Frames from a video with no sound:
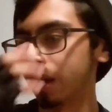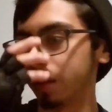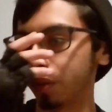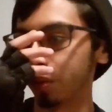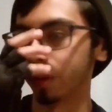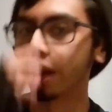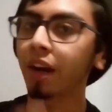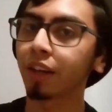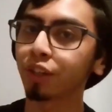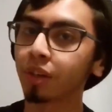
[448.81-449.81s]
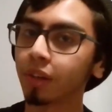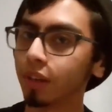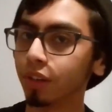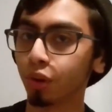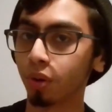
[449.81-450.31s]
The only catch,
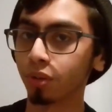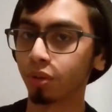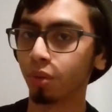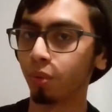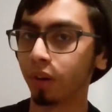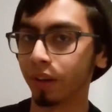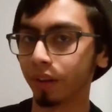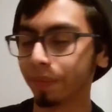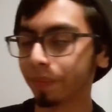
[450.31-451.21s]
you're also one hit.